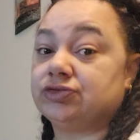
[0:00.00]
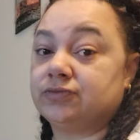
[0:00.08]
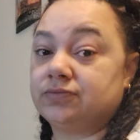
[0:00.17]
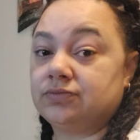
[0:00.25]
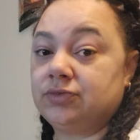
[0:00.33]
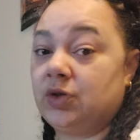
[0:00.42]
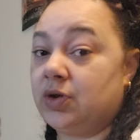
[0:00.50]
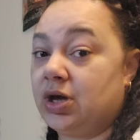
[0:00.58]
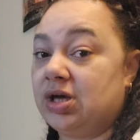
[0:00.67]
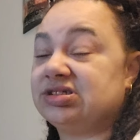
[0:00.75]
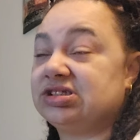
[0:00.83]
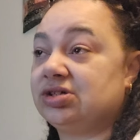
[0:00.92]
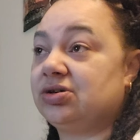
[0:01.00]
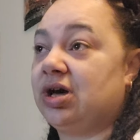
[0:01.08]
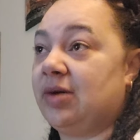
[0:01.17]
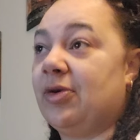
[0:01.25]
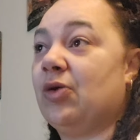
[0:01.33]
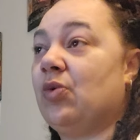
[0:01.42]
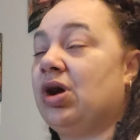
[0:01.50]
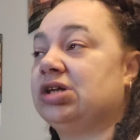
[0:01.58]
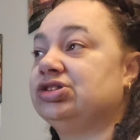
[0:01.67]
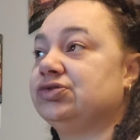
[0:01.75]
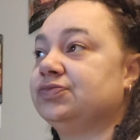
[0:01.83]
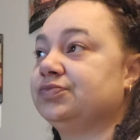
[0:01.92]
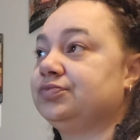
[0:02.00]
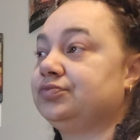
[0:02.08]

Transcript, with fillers: him you know, I still I'm gonna watch him.